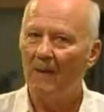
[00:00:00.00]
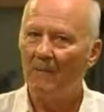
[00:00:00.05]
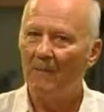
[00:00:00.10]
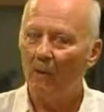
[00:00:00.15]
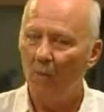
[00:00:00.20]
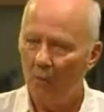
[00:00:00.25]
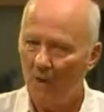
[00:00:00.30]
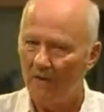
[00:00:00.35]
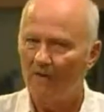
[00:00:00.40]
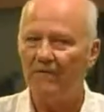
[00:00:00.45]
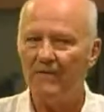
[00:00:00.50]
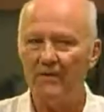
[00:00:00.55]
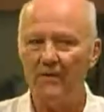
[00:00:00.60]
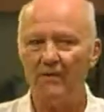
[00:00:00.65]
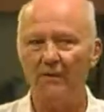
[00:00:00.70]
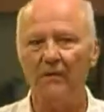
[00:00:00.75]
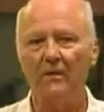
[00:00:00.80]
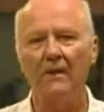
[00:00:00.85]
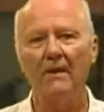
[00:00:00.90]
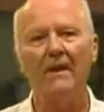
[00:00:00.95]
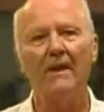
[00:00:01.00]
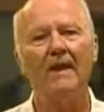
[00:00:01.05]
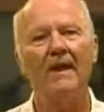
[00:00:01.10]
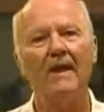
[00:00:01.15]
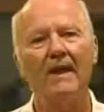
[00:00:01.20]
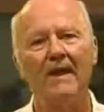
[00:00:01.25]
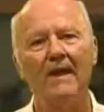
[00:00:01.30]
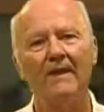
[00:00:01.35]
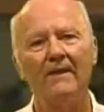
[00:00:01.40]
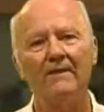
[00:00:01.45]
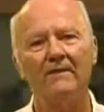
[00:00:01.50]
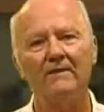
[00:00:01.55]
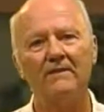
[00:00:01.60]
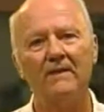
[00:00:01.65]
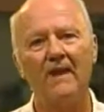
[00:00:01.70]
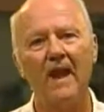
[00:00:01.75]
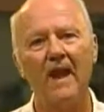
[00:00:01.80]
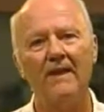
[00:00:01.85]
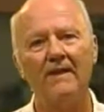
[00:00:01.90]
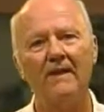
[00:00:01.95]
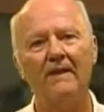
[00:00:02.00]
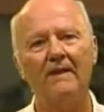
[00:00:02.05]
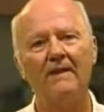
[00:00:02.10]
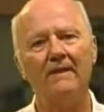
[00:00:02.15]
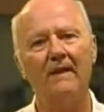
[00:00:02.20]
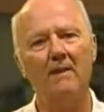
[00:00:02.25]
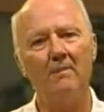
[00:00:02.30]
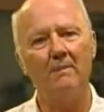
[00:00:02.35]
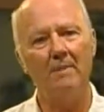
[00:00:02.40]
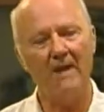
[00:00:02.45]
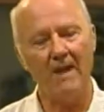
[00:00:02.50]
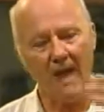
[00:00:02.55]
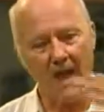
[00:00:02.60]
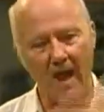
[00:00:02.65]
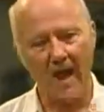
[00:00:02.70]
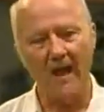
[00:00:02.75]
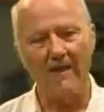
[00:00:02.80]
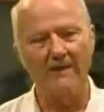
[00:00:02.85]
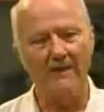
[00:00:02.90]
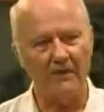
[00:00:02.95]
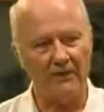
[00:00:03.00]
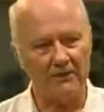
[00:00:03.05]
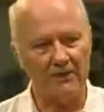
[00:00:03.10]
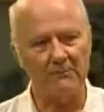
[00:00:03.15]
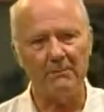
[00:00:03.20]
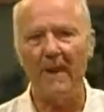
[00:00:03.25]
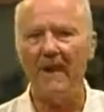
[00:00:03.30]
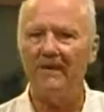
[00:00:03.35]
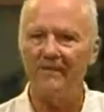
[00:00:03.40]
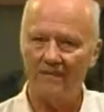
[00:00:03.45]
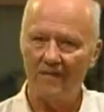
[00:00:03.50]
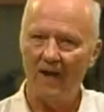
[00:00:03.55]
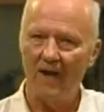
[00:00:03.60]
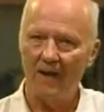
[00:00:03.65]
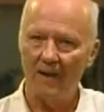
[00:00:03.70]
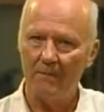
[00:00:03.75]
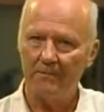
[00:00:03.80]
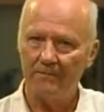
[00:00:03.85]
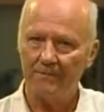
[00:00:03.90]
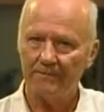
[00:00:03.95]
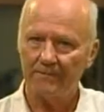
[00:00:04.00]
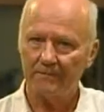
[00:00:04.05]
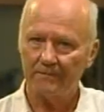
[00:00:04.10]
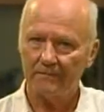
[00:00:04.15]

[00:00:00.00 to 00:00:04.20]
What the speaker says: But one view is the idea that behind our space-time,